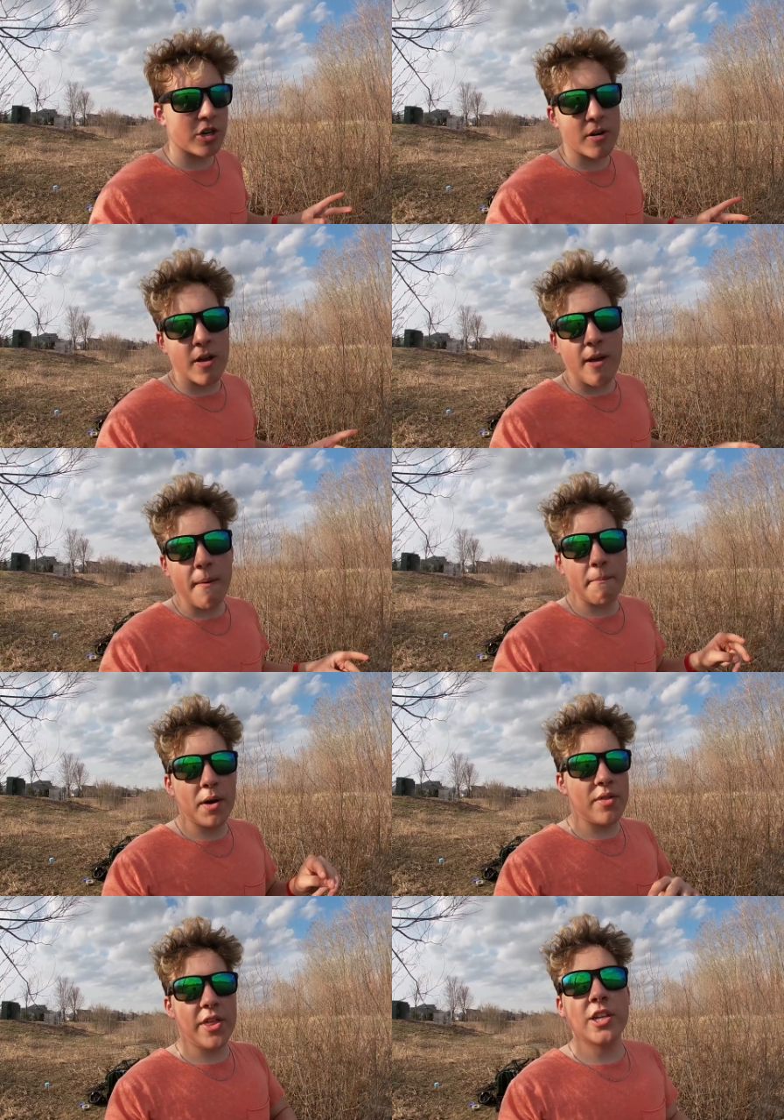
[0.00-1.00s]
year,
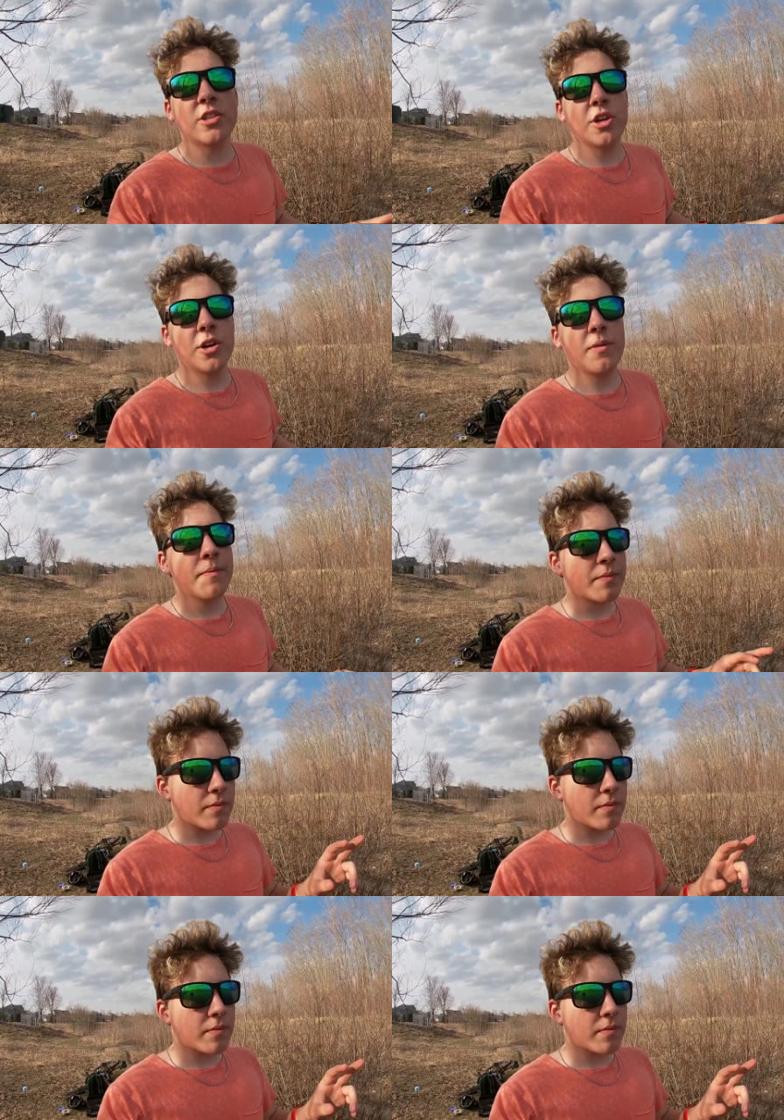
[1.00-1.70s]
but this year